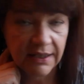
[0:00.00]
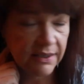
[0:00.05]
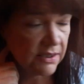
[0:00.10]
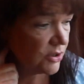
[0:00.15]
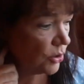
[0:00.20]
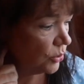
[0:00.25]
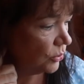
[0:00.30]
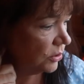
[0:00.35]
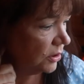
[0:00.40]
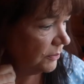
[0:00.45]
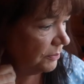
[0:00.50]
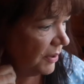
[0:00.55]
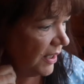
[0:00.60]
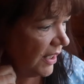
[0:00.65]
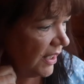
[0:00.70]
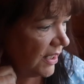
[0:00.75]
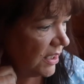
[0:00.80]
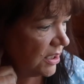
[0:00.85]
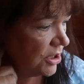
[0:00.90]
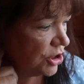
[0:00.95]
It's called the
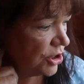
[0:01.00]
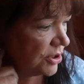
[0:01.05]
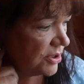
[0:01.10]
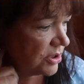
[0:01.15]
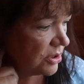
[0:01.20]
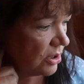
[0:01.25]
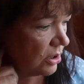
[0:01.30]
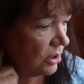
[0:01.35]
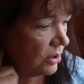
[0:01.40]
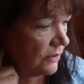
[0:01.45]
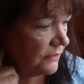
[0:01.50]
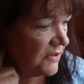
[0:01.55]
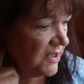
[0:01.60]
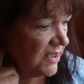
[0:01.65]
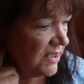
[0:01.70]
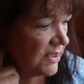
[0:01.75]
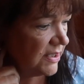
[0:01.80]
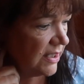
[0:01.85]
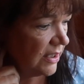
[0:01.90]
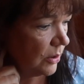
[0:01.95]
Page Scarf
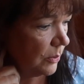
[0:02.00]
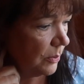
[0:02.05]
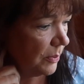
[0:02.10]
Detail